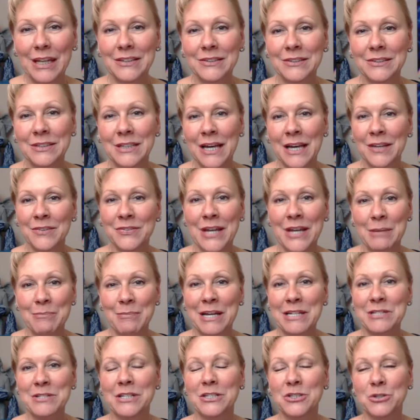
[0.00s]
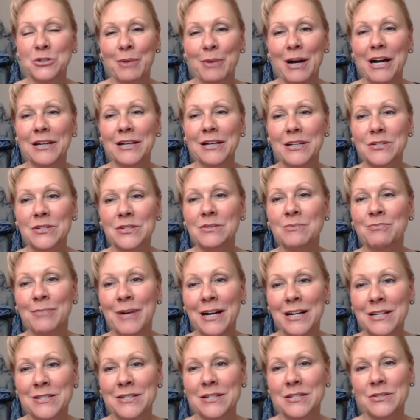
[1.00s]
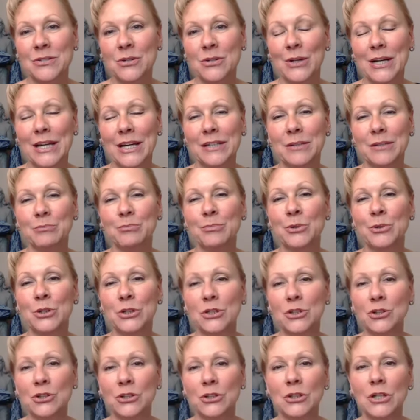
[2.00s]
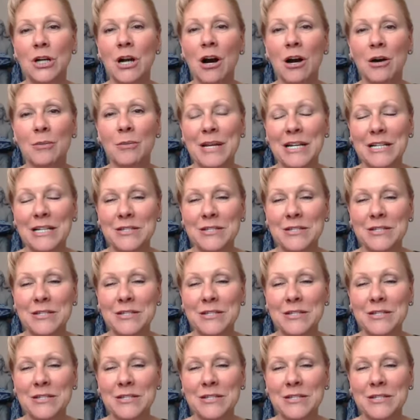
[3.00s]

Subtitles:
that message box is, go ahead and put your comments.